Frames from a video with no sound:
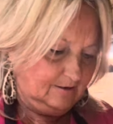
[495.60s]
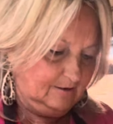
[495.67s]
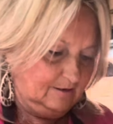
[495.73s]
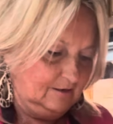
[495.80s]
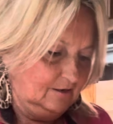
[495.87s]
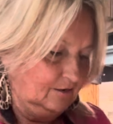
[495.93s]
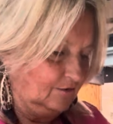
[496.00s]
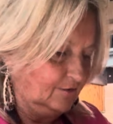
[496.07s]

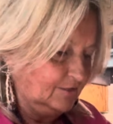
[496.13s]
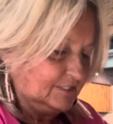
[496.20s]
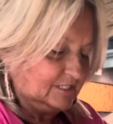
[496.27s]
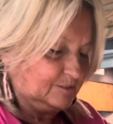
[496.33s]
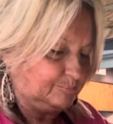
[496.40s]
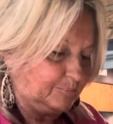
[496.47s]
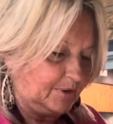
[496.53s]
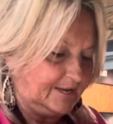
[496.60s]
you know, the
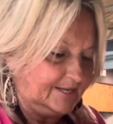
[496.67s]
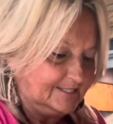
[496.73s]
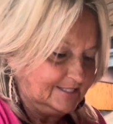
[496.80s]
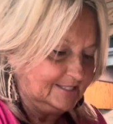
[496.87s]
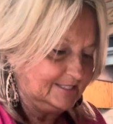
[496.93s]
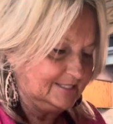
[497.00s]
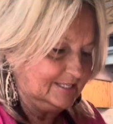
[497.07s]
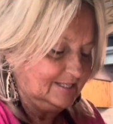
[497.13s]

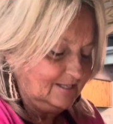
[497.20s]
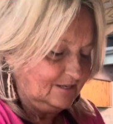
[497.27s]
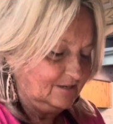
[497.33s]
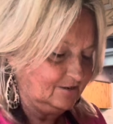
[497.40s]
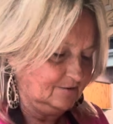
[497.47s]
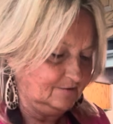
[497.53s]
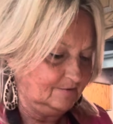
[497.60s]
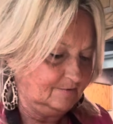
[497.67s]
spices in
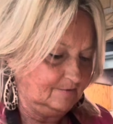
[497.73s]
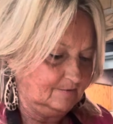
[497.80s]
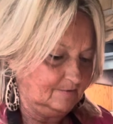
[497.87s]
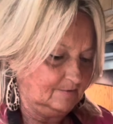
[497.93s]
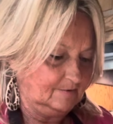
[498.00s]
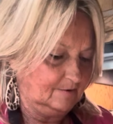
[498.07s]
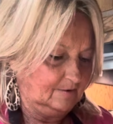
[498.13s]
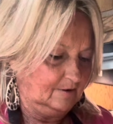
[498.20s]
there?
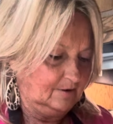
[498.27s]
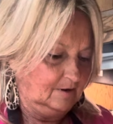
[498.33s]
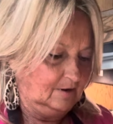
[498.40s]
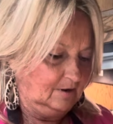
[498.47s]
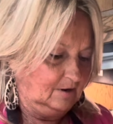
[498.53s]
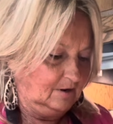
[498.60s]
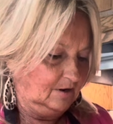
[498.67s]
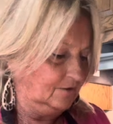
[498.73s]

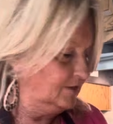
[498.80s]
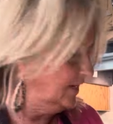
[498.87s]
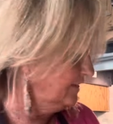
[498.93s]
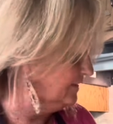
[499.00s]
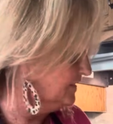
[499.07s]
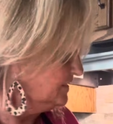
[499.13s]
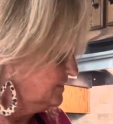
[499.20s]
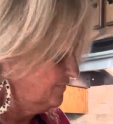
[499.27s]
Okay,
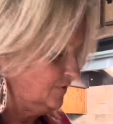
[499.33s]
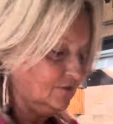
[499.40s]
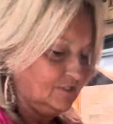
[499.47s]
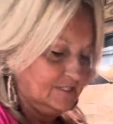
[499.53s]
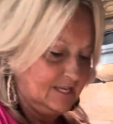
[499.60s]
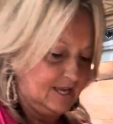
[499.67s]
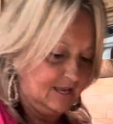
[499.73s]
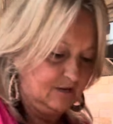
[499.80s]
this feels
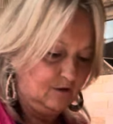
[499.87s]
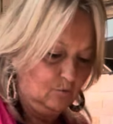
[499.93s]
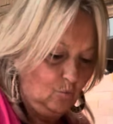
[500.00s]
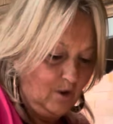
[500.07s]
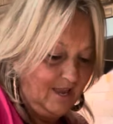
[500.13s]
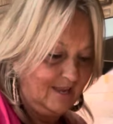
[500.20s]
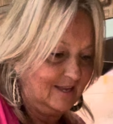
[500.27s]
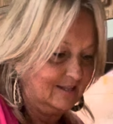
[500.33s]
kind of
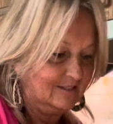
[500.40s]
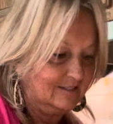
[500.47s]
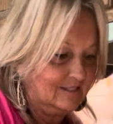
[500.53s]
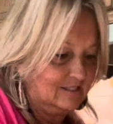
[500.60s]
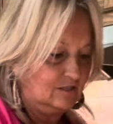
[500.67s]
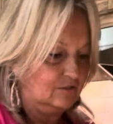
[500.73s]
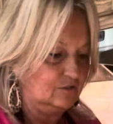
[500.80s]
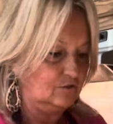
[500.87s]
wet
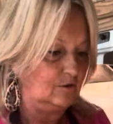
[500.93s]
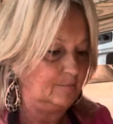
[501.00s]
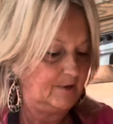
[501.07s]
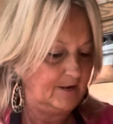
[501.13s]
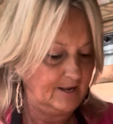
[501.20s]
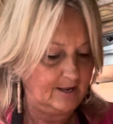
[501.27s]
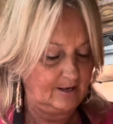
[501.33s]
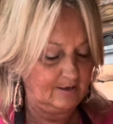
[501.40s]
still, so I'm gonna
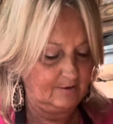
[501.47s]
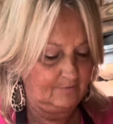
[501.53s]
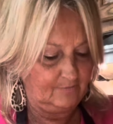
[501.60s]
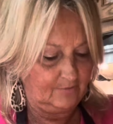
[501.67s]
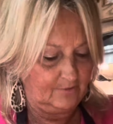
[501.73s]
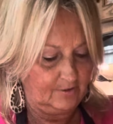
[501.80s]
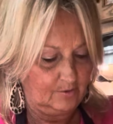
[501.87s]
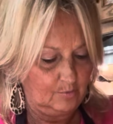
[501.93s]
add
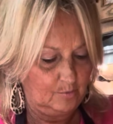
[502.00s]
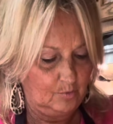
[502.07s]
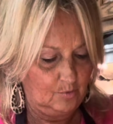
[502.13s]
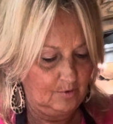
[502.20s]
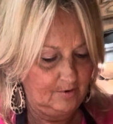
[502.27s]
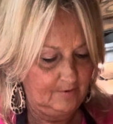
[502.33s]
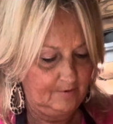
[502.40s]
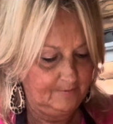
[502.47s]
a little
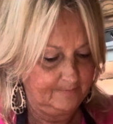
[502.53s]
more,